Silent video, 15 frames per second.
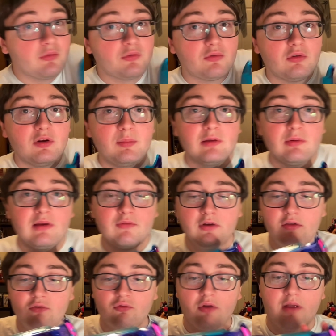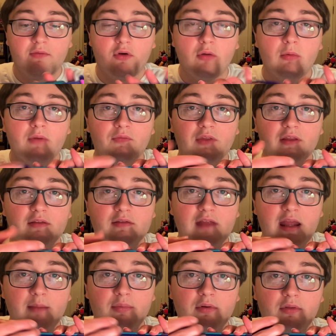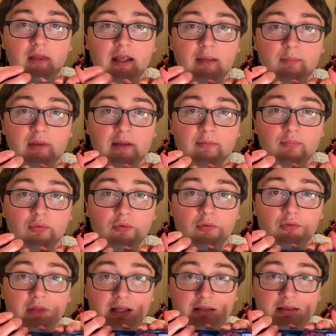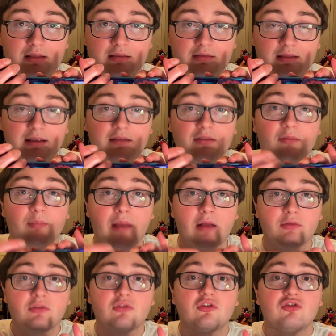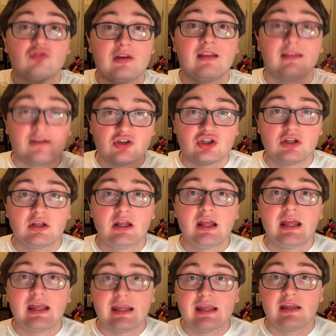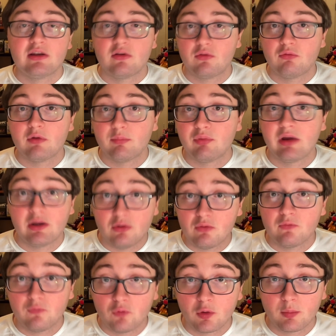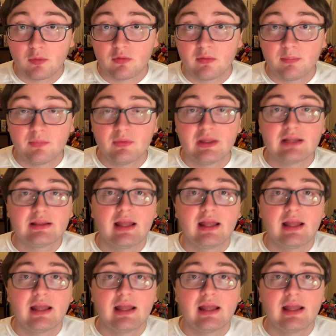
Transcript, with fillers: it's going to be a reverse driver with a stamp like being pulled like this, like it's about to transition into a brand new form or something like